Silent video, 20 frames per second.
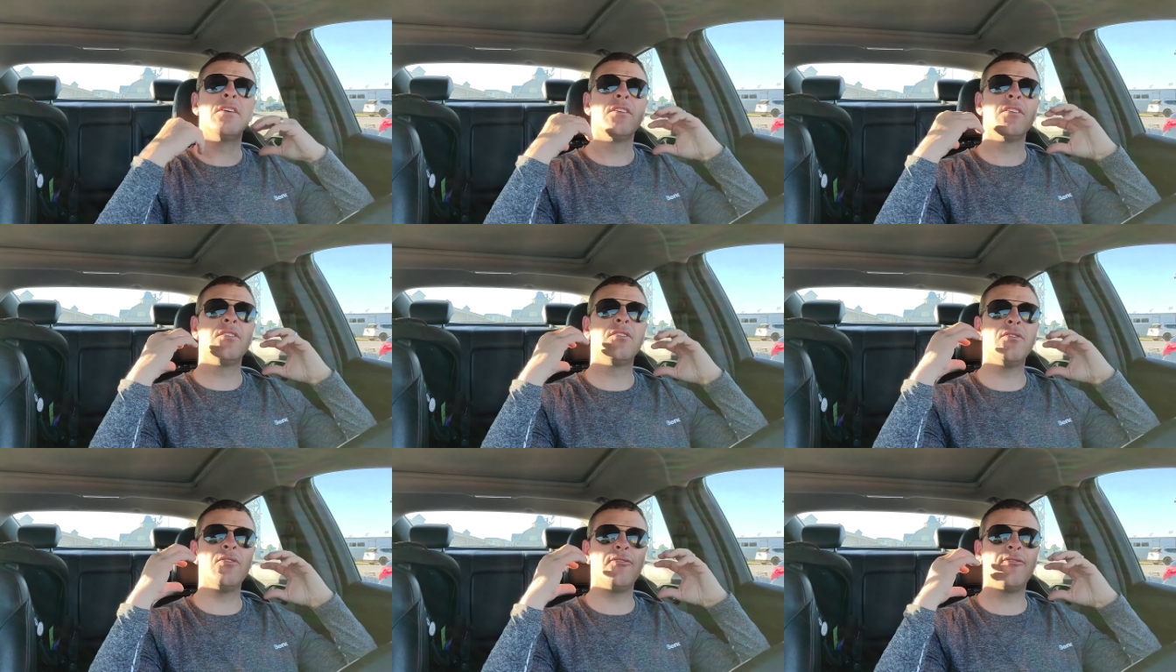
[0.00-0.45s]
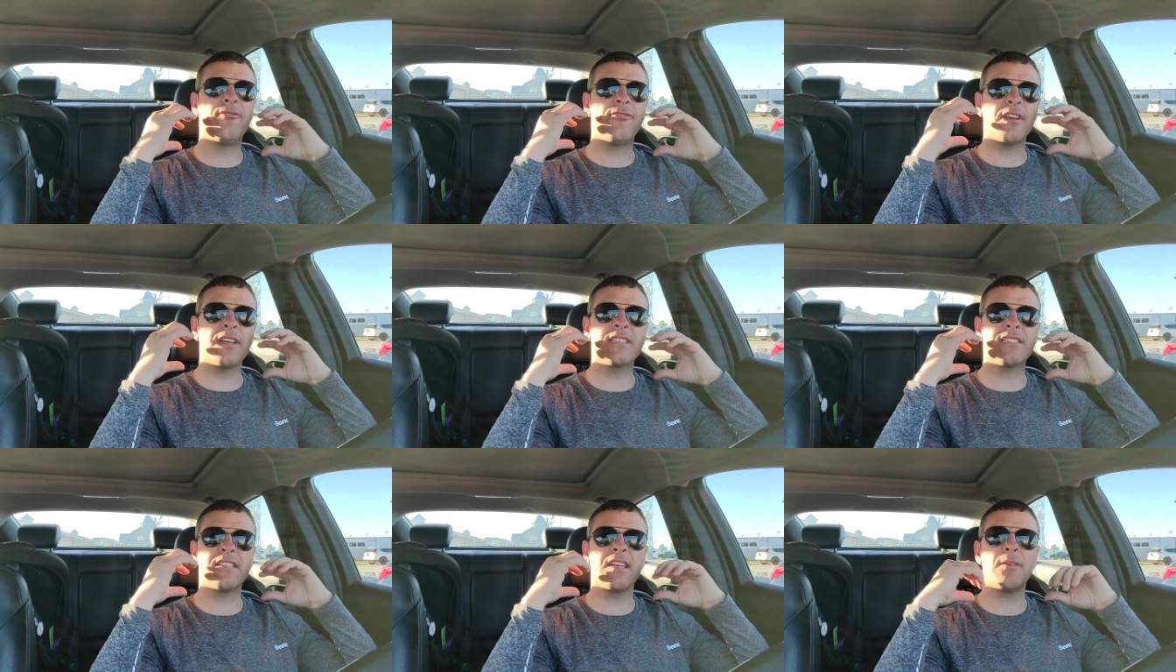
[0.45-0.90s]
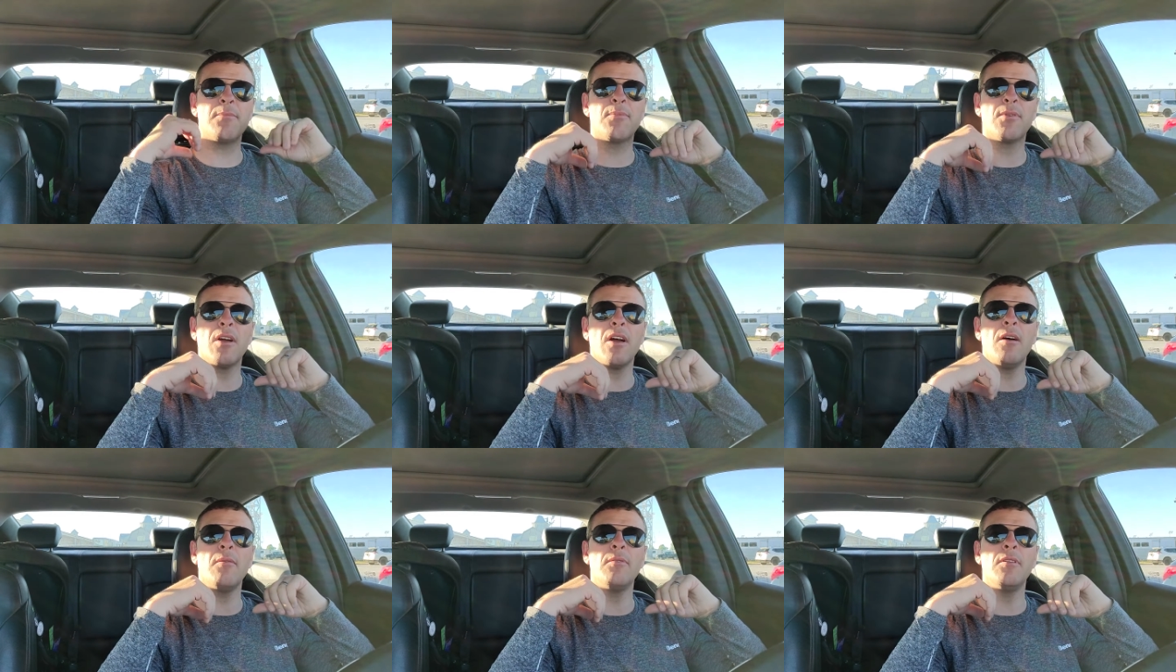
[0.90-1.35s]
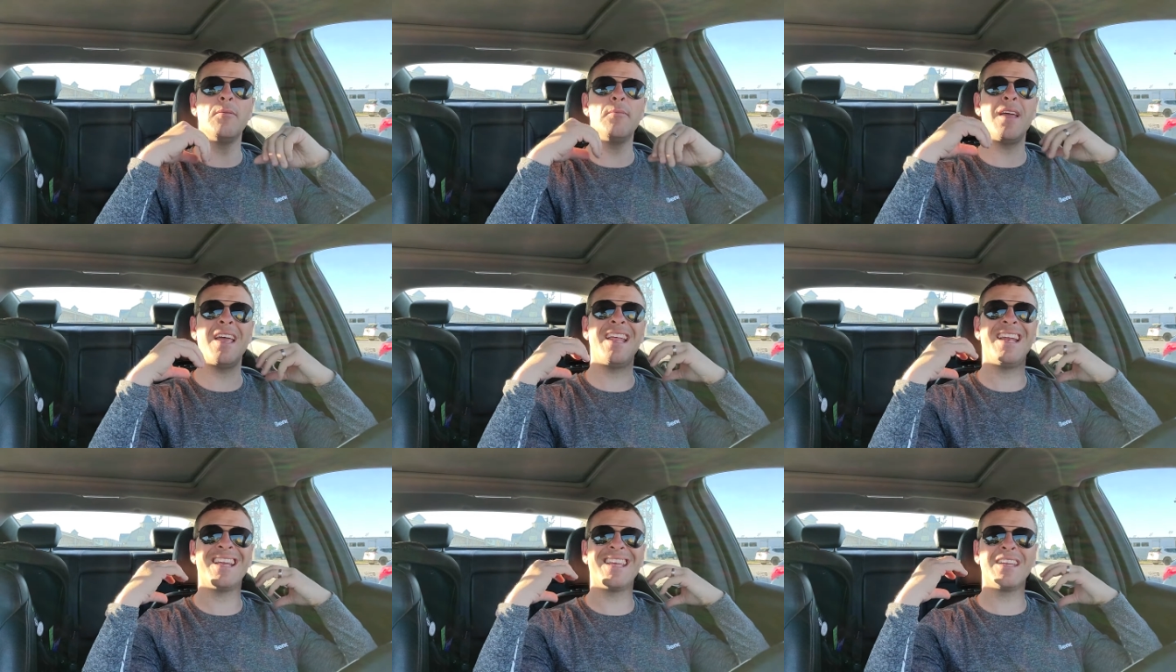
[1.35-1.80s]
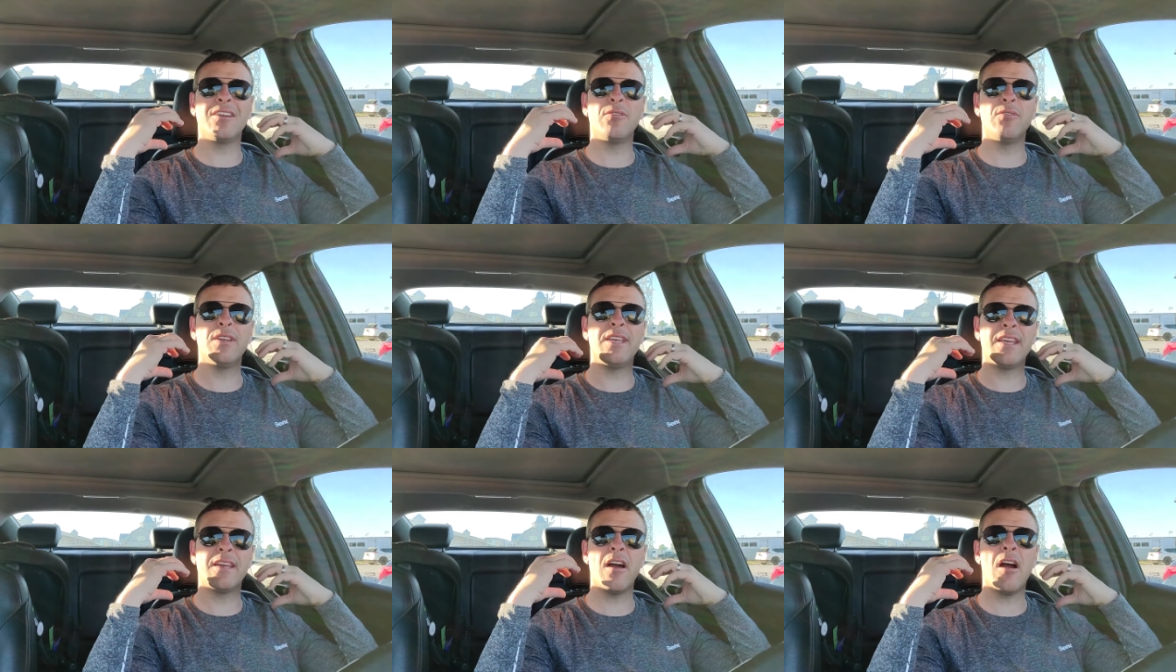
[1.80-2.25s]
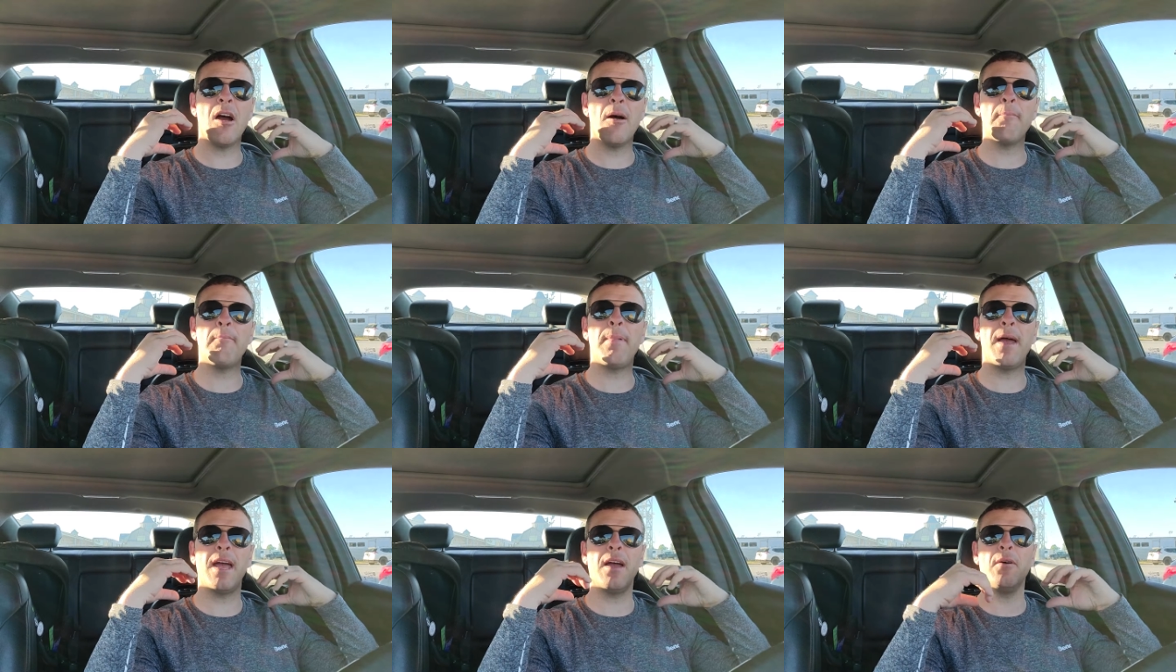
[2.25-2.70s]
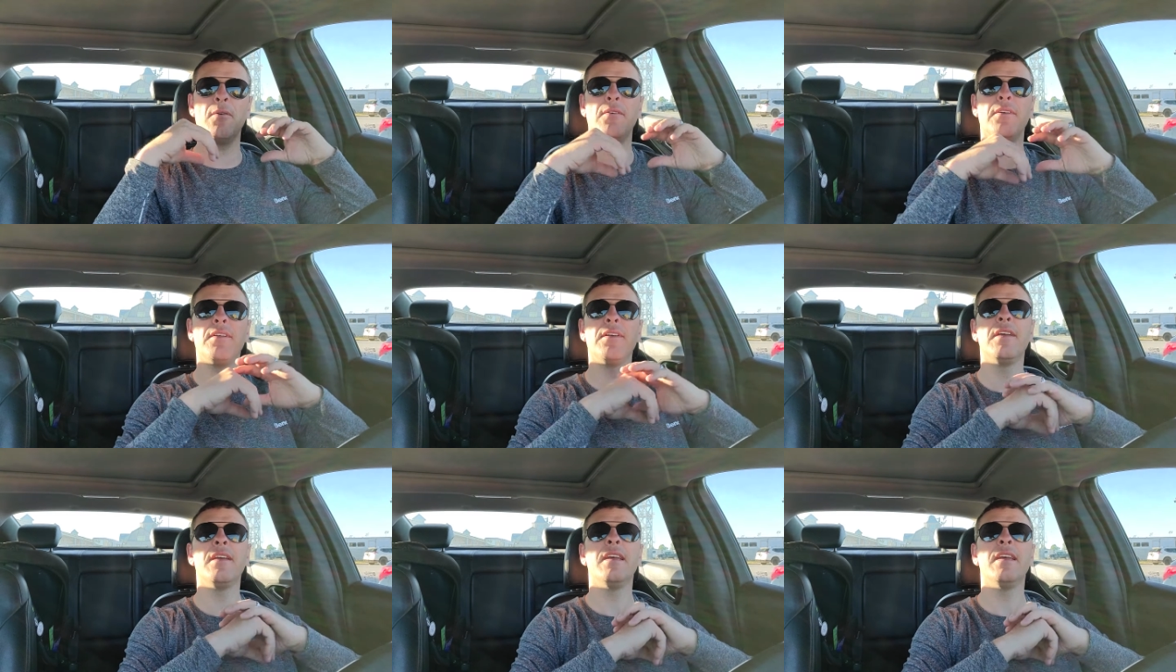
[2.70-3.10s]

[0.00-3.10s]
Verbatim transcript: to fix that problem, and it can only compound